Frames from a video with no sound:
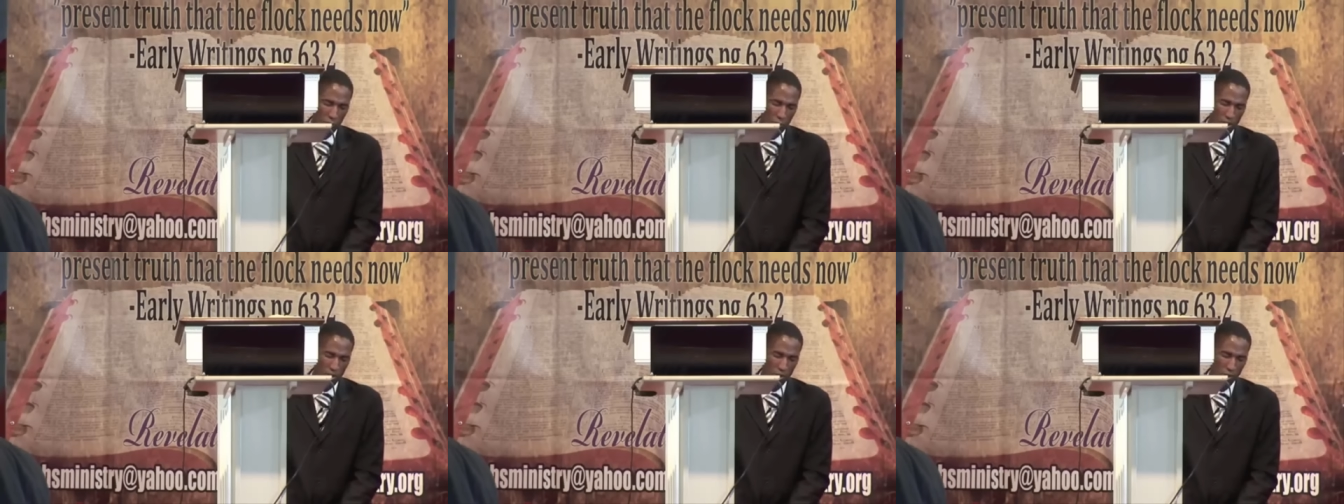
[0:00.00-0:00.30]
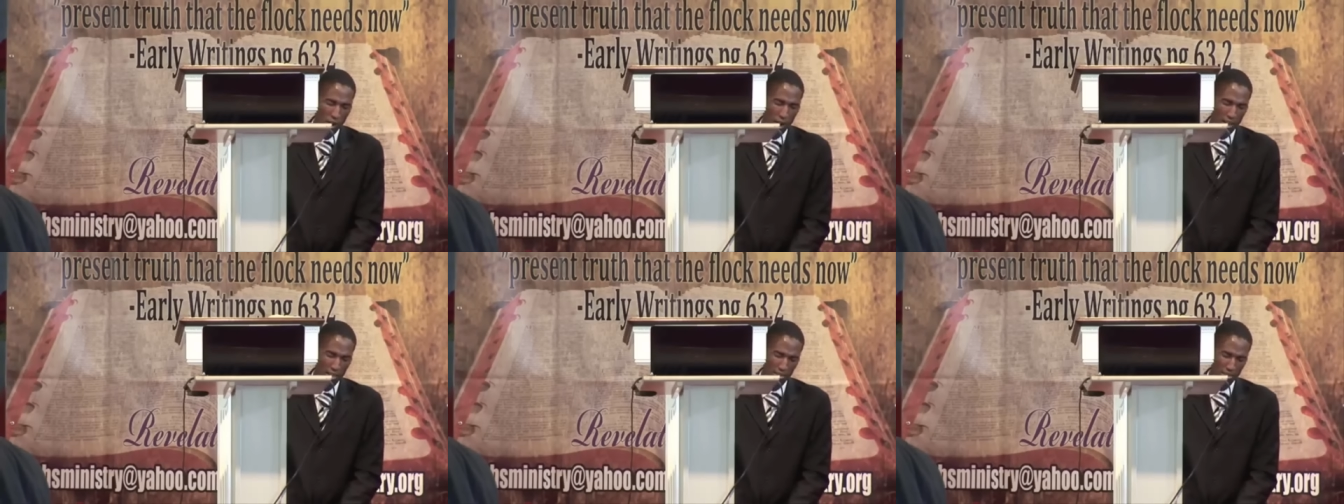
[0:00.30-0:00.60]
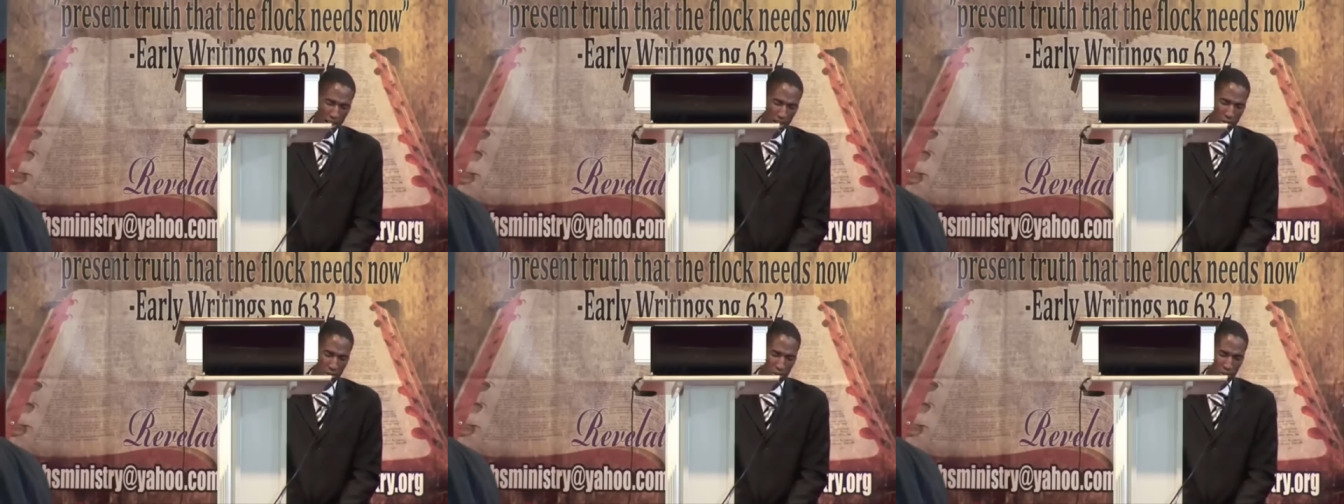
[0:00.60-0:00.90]
require
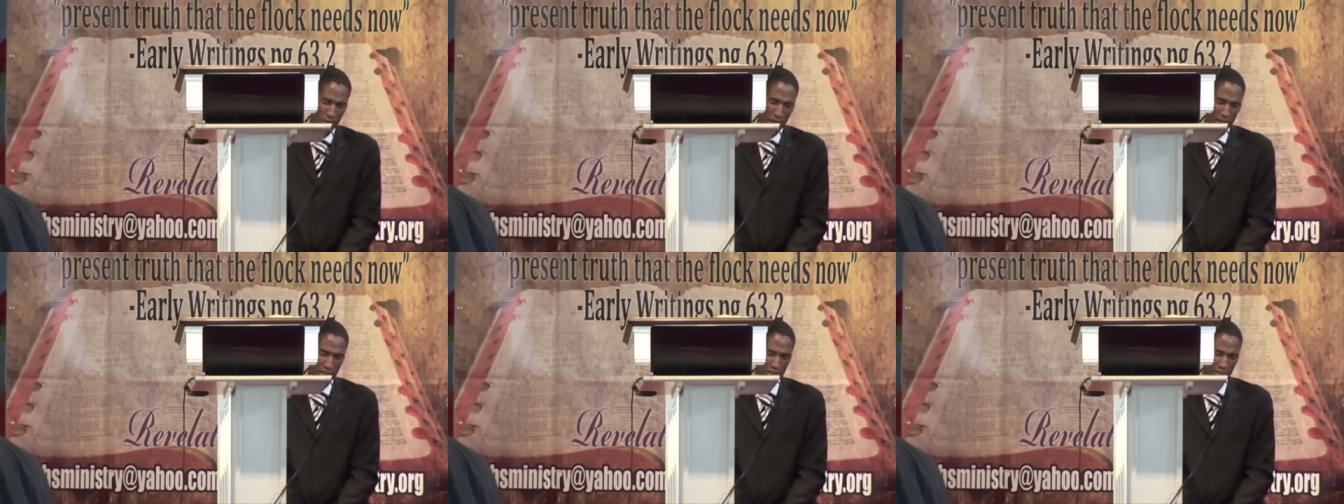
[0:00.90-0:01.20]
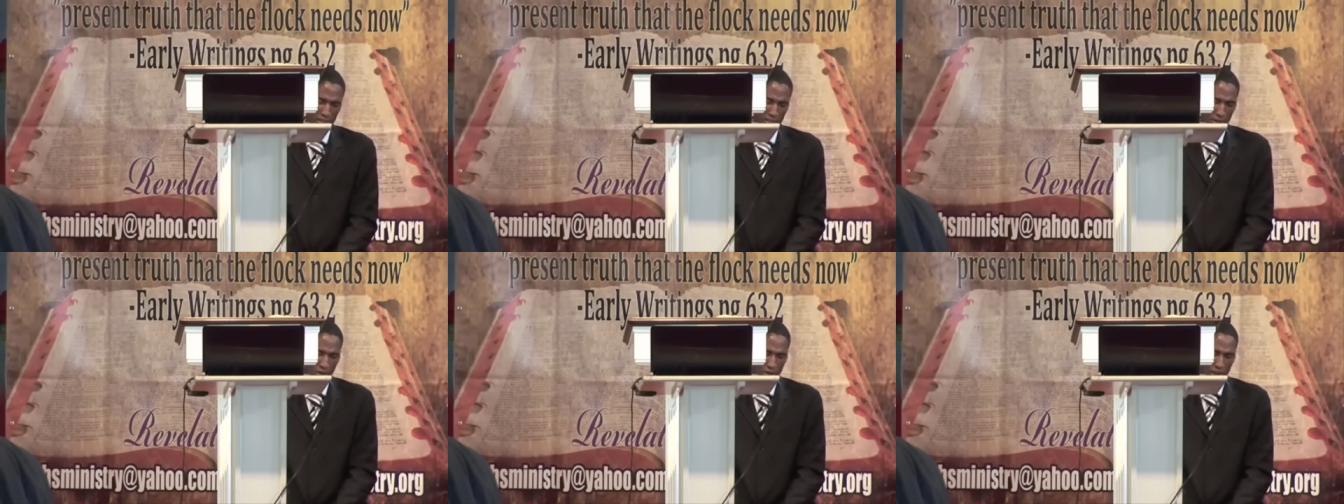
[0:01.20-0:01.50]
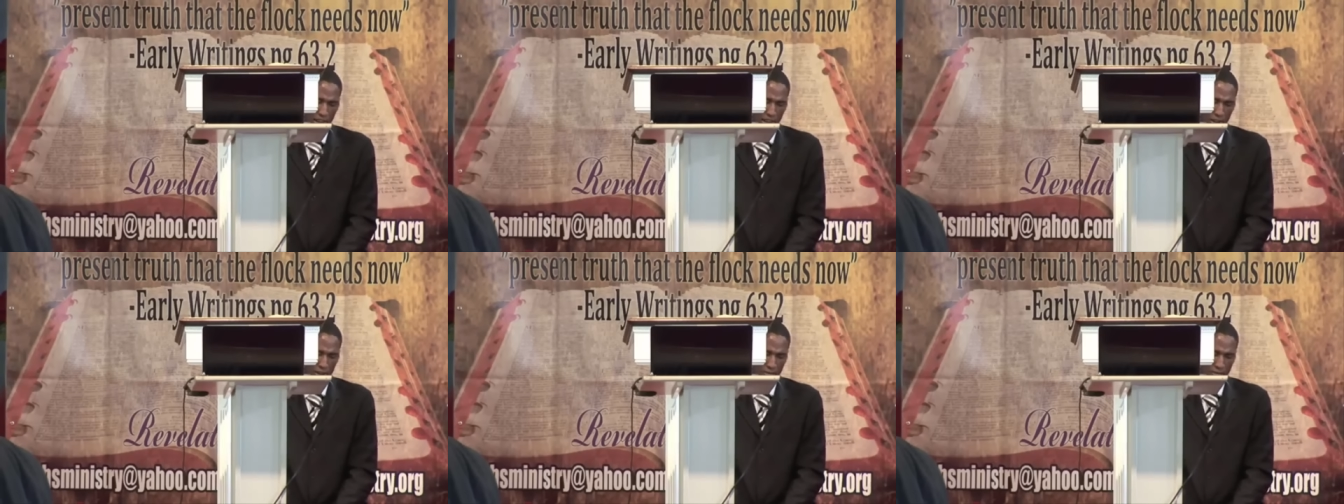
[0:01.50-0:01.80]
sacrifices on
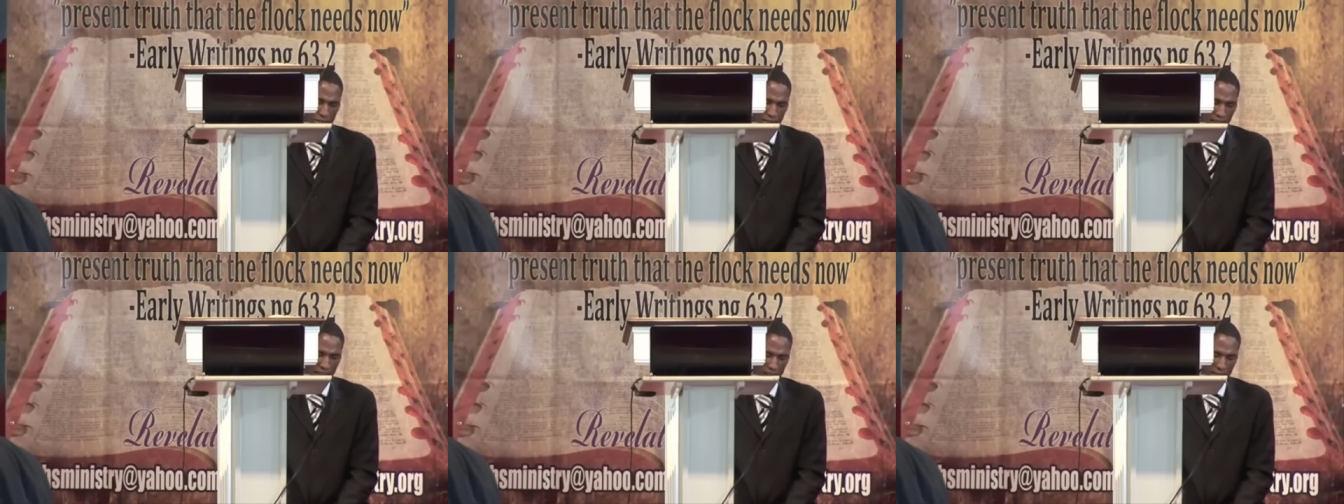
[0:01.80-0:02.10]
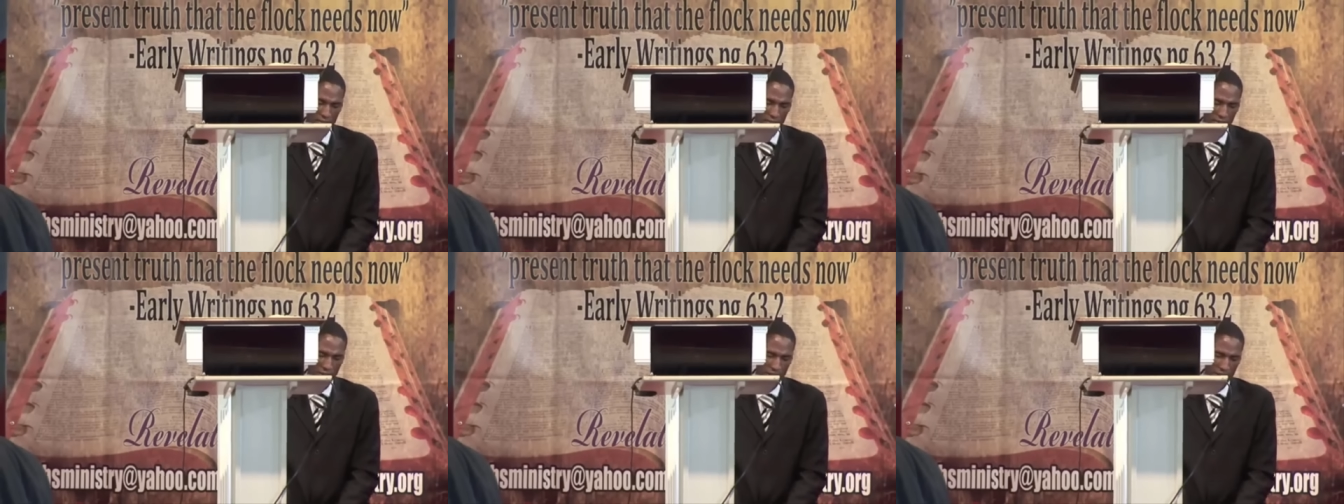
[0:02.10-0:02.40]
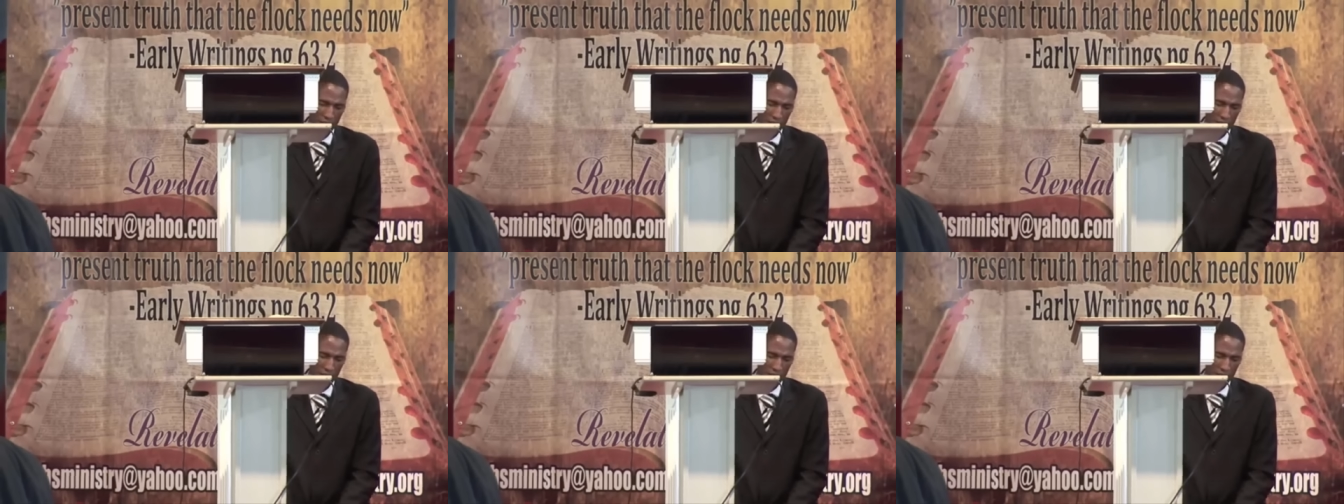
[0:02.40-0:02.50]
our behalf.